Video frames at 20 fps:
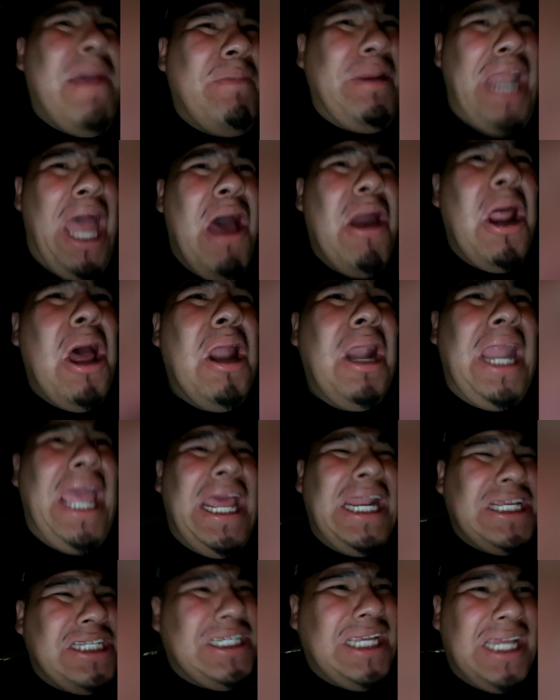me out all late
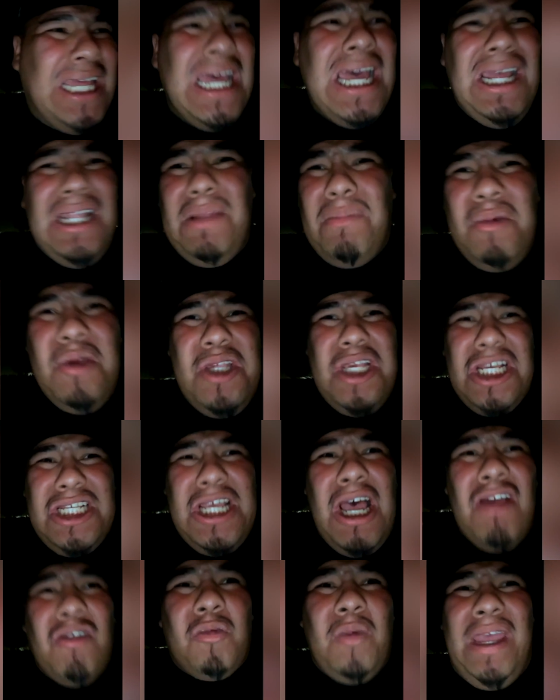and shit. The music
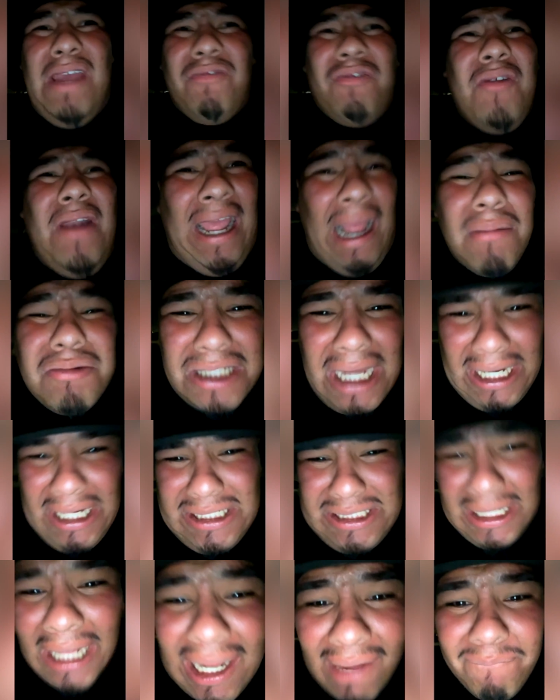sounds weak, fool. Like, I'm trying to
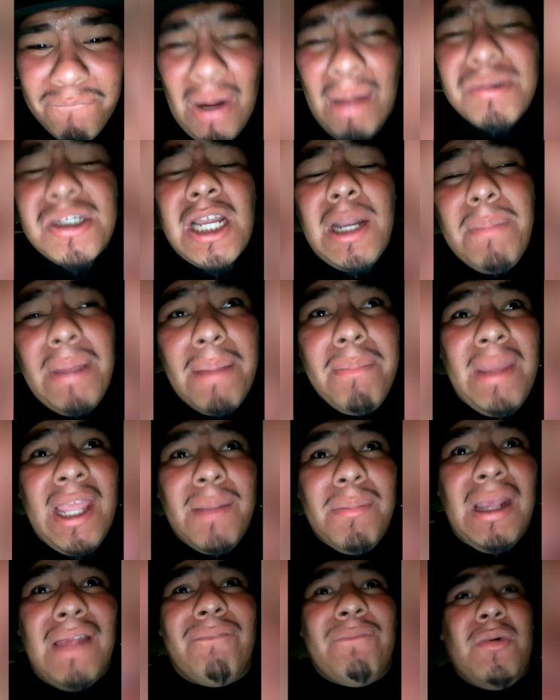sleep, fool. I'm trying to be
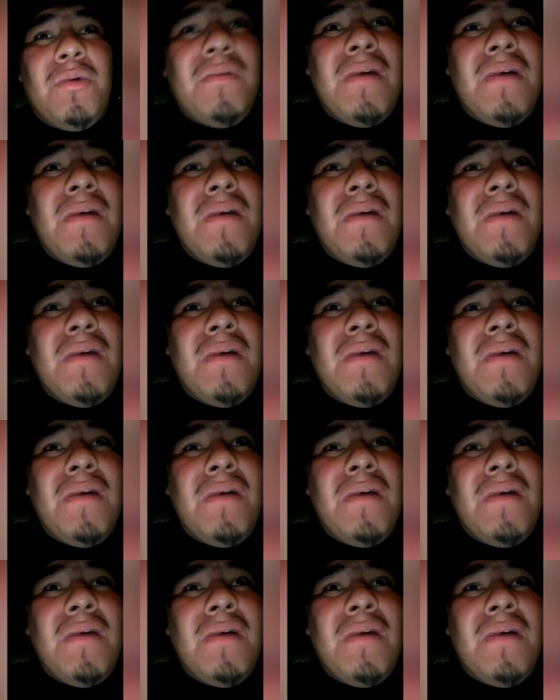mean, fool.